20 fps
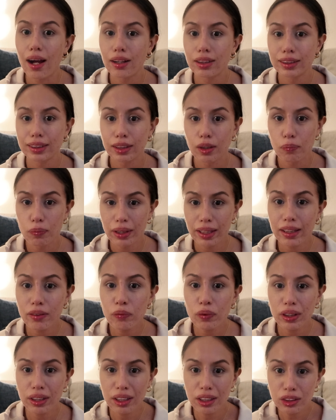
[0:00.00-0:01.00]
Something
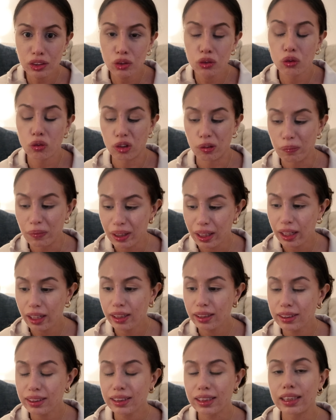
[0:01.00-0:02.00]
we need to
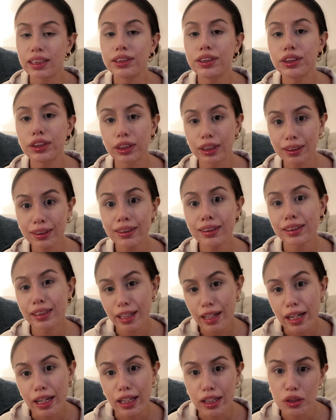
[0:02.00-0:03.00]
normalize is just
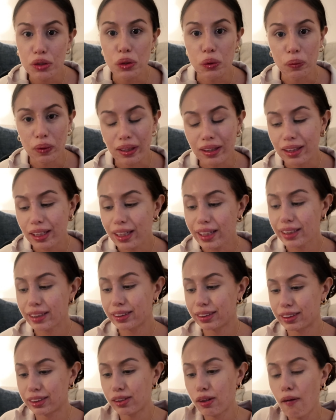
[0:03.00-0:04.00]
sitting and doing
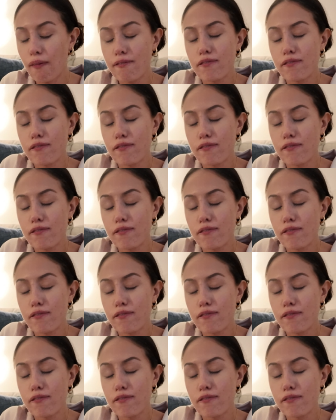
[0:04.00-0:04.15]
things.